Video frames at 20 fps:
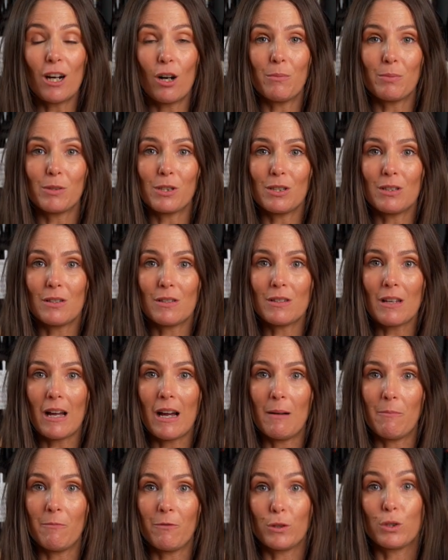options
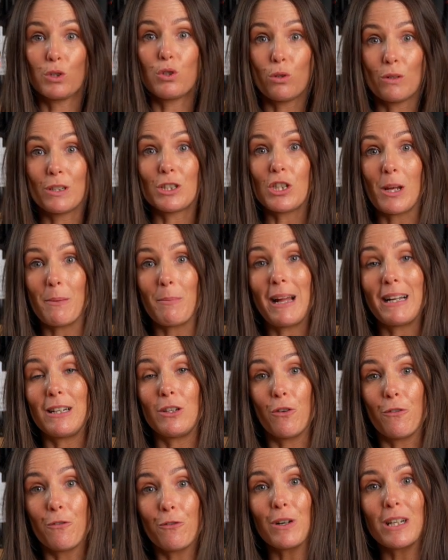for storing champagne in
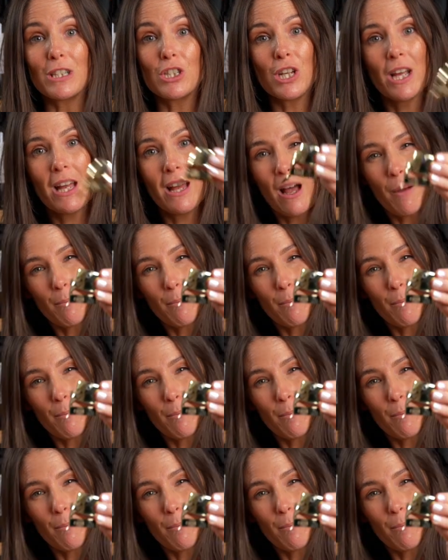your fridge.